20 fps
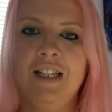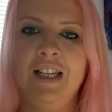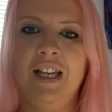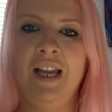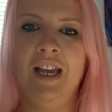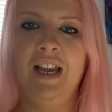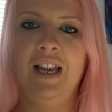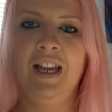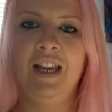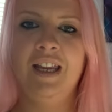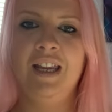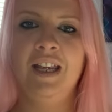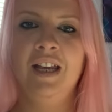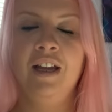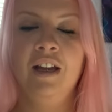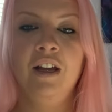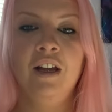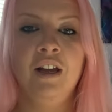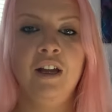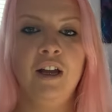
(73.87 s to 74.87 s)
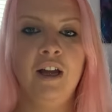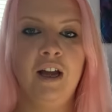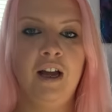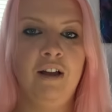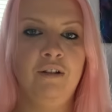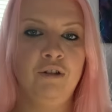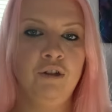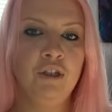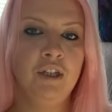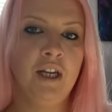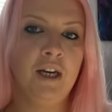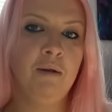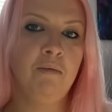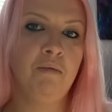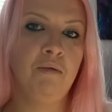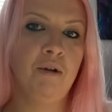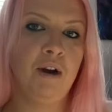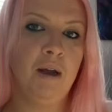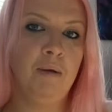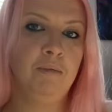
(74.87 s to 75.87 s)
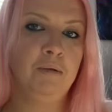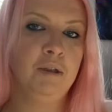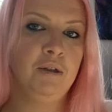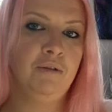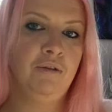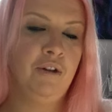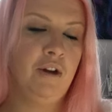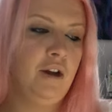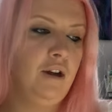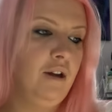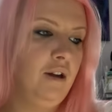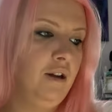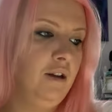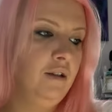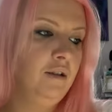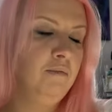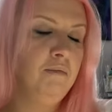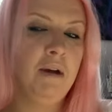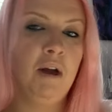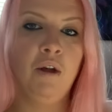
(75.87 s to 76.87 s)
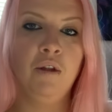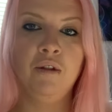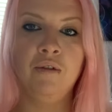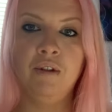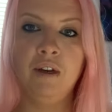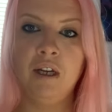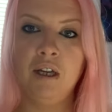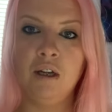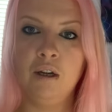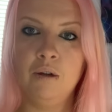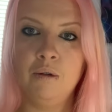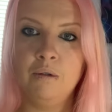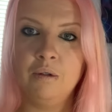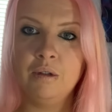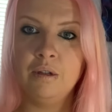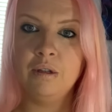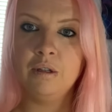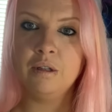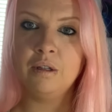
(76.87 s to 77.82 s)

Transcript: see. I just had it prepped for my other video.